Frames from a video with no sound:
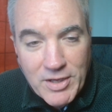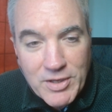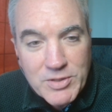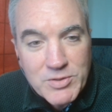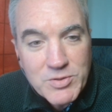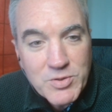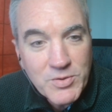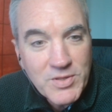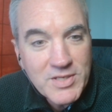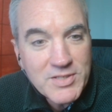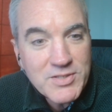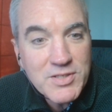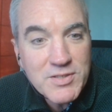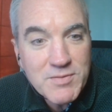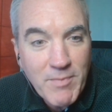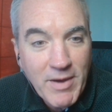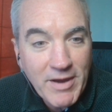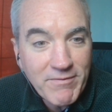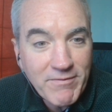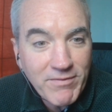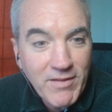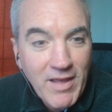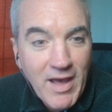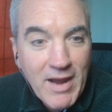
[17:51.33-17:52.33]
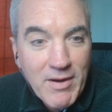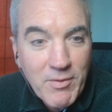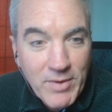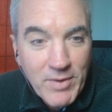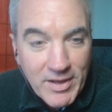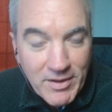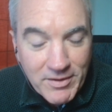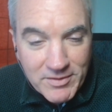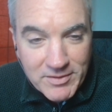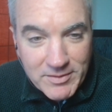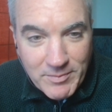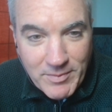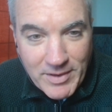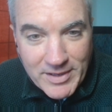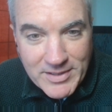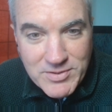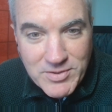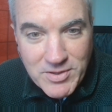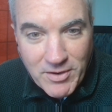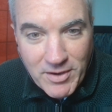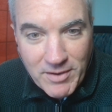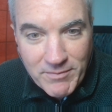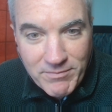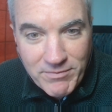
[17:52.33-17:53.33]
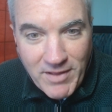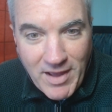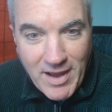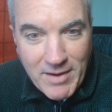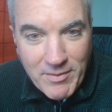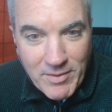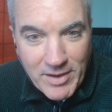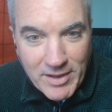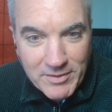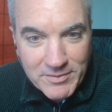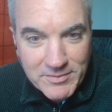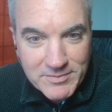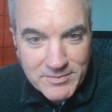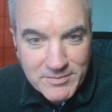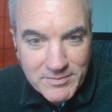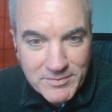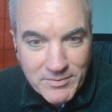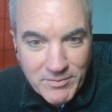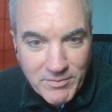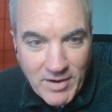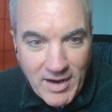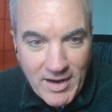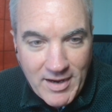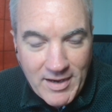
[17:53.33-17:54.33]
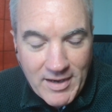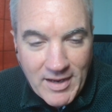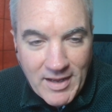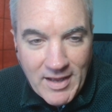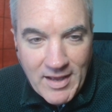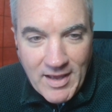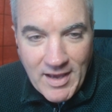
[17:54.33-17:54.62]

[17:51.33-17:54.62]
So this is my flywheel, my startup flywheel, right?